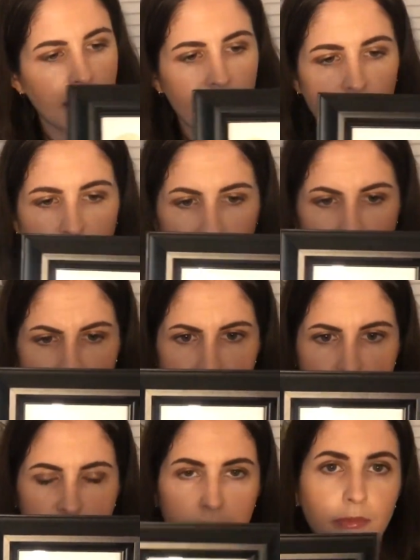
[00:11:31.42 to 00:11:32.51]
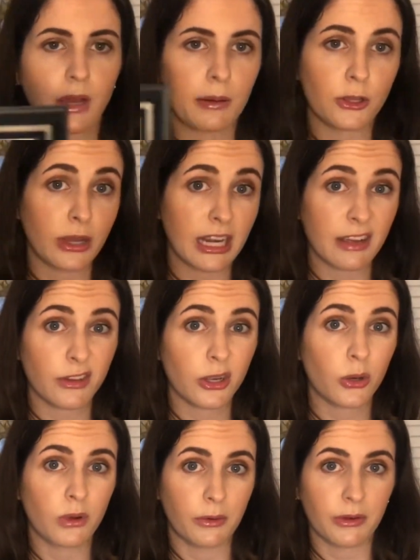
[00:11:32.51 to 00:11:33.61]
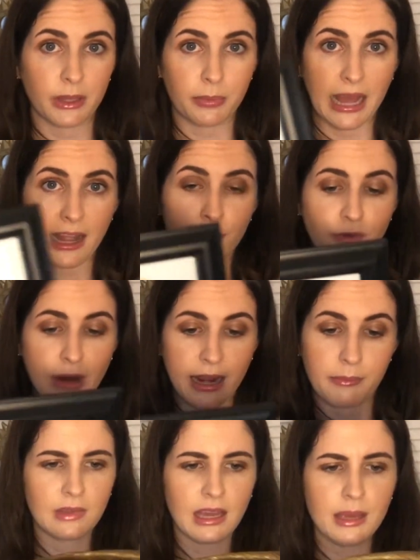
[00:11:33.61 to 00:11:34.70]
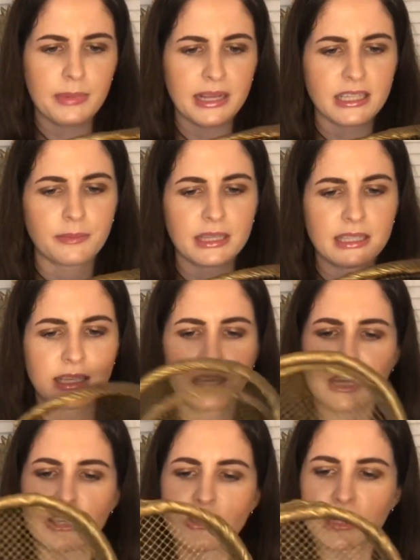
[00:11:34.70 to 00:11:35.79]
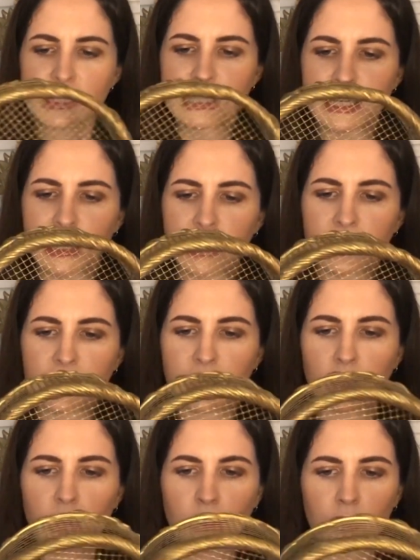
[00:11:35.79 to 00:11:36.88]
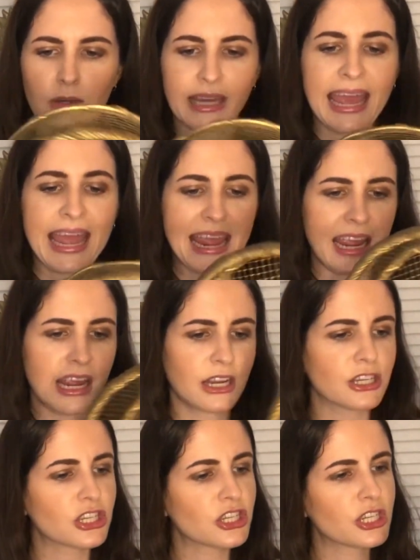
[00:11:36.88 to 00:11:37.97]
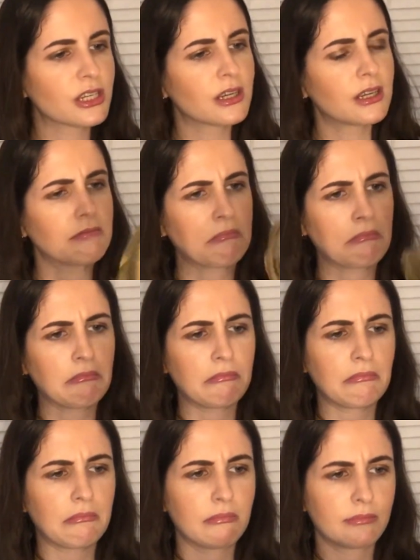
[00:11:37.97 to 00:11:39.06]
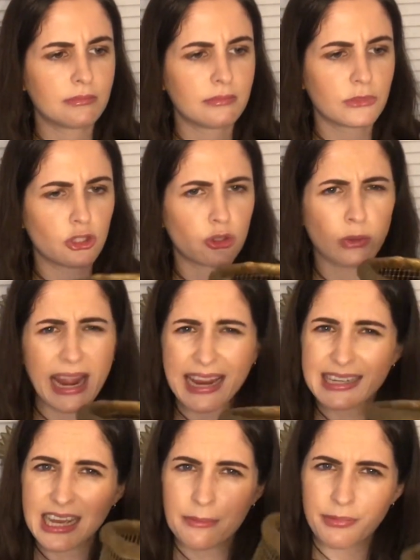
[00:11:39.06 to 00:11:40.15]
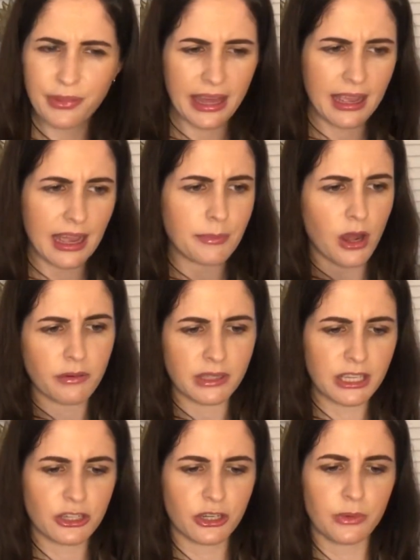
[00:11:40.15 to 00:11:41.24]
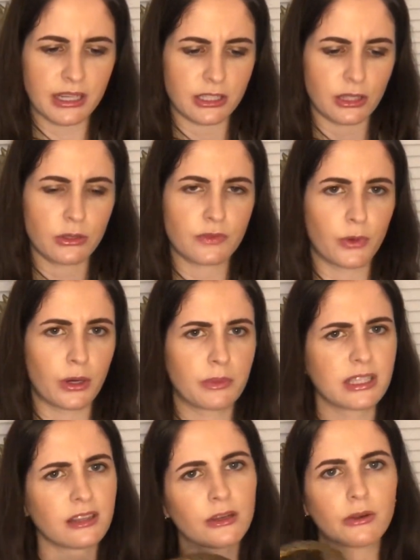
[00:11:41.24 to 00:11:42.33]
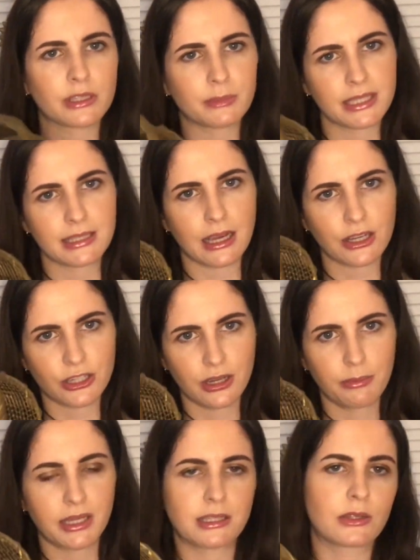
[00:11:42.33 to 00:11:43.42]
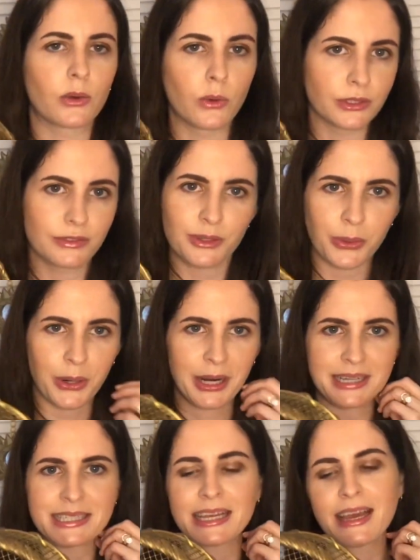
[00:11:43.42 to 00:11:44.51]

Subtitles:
and you can never go wrong with a black frame. I picked up this interesting caged tray type thing. I'm not really sure what it's used for. It was in the Christmas section because it's gold, of course.